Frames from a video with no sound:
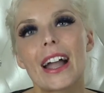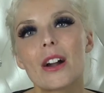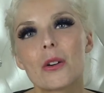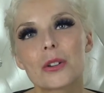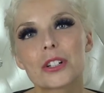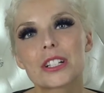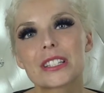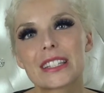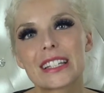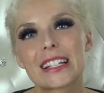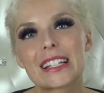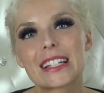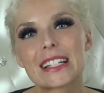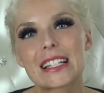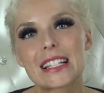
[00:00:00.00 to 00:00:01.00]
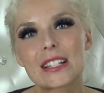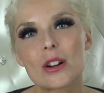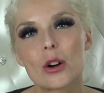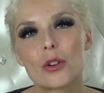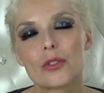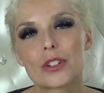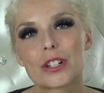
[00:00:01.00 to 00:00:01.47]
ordered this
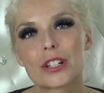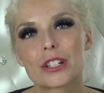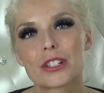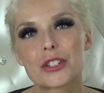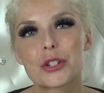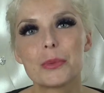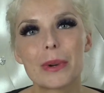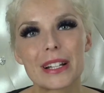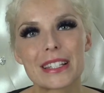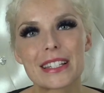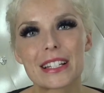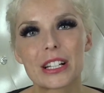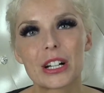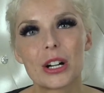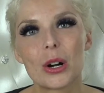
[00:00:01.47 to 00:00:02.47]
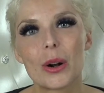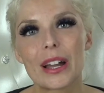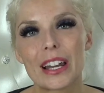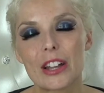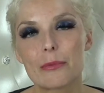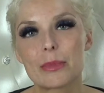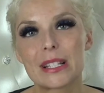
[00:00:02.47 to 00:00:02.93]
over 2 months ago,
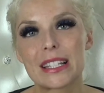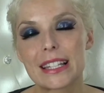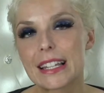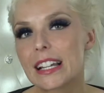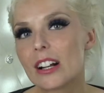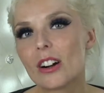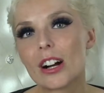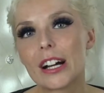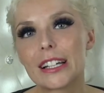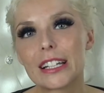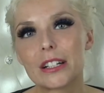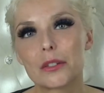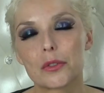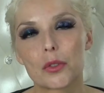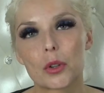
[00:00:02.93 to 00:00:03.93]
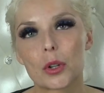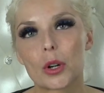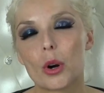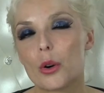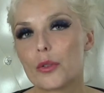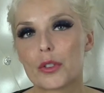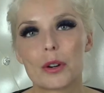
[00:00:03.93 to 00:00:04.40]
and I've been sitting on it for
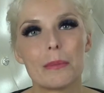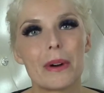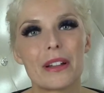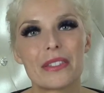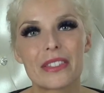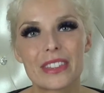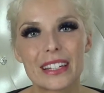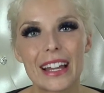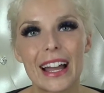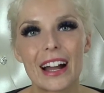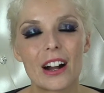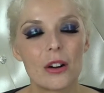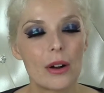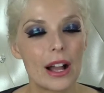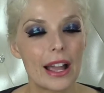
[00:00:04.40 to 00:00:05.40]
over a month now.